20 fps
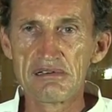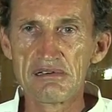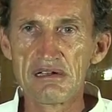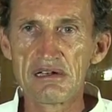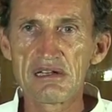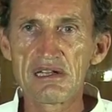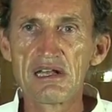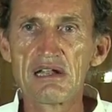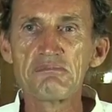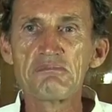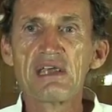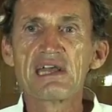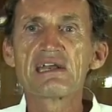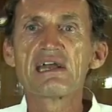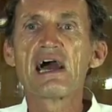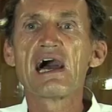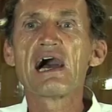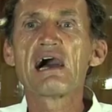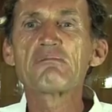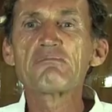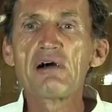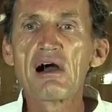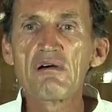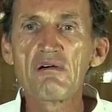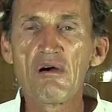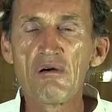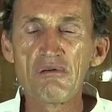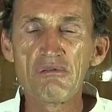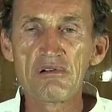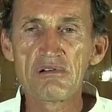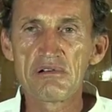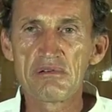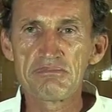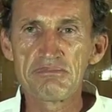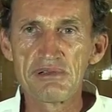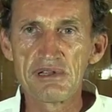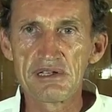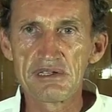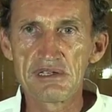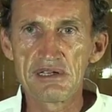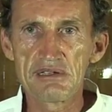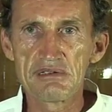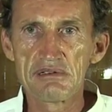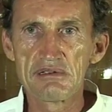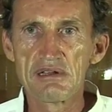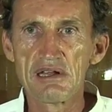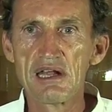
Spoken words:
and can make up our own opinion